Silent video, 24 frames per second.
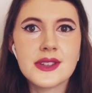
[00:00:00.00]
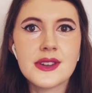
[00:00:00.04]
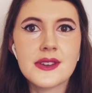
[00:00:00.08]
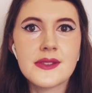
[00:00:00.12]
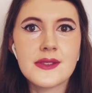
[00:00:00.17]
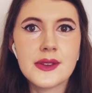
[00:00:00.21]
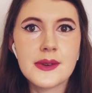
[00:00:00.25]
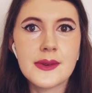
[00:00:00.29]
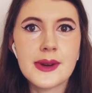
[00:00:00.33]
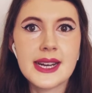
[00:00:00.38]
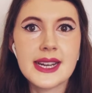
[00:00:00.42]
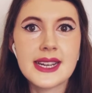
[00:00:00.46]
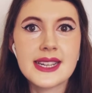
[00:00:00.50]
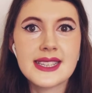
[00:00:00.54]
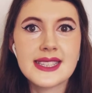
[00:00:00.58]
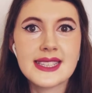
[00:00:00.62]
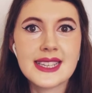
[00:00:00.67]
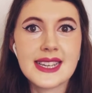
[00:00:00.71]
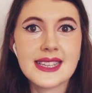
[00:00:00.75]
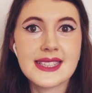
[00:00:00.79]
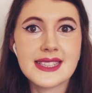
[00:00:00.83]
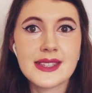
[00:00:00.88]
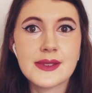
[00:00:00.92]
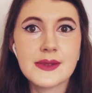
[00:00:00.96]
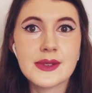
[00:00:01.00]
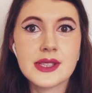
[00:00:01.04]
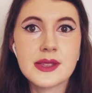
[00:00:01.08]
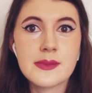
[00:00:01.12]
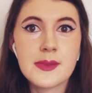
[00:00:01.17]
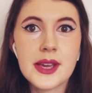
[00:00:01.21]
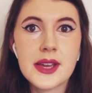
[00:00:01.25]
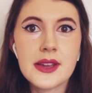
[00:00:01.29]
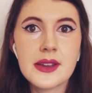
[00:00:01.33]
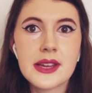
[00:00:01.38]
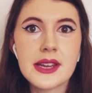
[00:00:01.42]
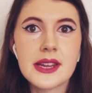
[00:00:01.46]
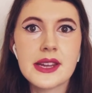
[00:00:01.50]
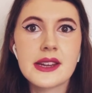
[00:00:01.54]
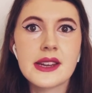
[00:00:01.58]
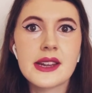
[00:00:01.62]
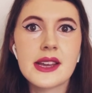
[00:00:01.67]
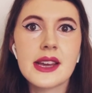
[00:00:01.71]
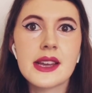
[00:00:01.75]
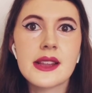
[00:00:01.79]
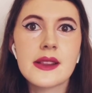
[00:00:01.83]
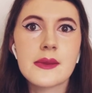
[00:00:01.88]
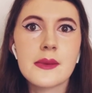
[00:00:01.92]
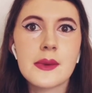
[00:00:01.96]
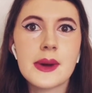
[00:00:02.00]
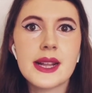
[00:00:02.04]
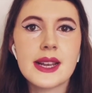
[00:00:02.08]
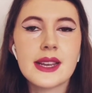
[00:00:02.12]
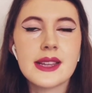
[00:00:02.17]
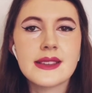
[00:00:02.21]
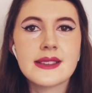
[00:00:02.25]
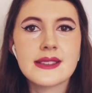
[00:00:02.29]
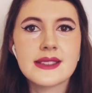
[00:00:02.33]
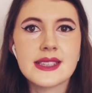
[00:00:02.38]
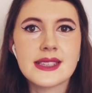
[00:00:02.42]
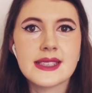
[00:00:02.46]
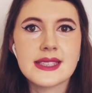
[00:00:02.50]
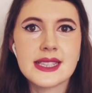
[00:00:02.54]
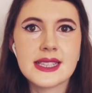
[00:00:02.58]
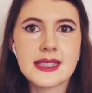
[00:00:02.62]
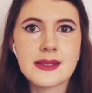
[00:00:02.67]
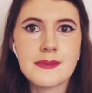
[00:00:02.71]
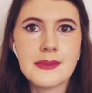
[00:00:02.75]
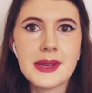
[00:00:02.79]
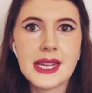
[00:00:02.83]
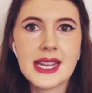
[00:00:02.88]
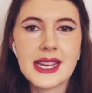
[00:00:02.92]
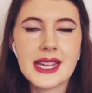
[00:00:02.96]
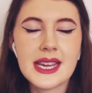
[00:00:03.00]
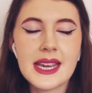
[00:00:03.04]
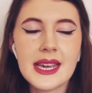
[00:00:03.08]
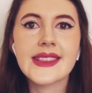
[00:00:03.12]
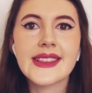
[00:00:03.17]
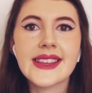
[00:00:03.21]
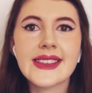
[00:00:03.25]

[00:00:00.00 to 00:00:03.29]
of the word as it was spoken, as well as just its meaning.